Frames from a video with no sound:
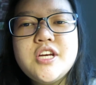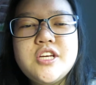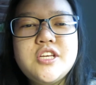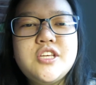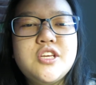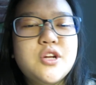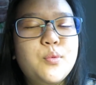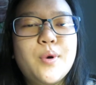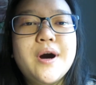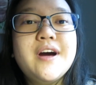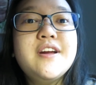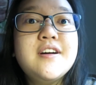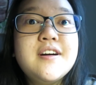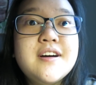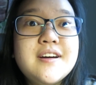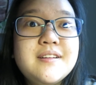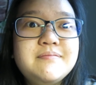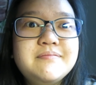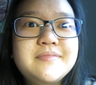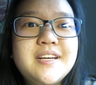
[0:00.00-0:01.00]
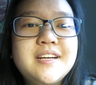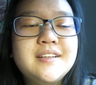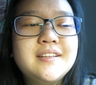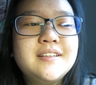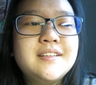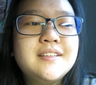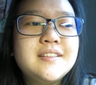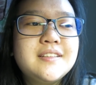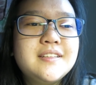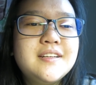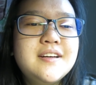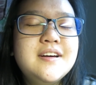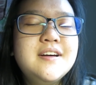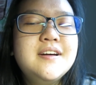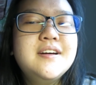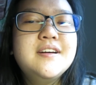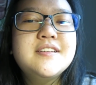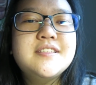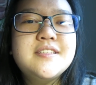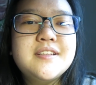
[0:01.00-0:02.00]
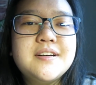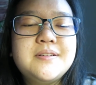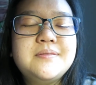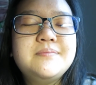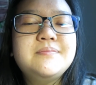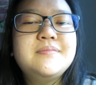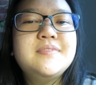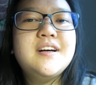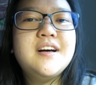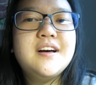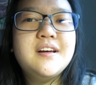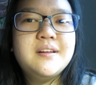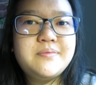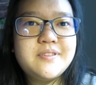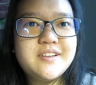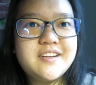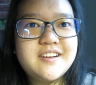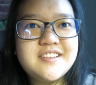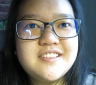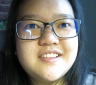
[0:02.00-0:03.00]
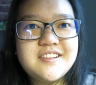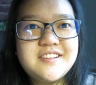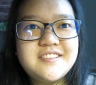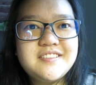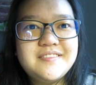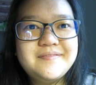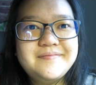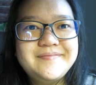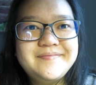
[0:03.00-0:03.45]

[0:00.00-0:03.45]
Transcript: you know, why not? So I'll update you guys later.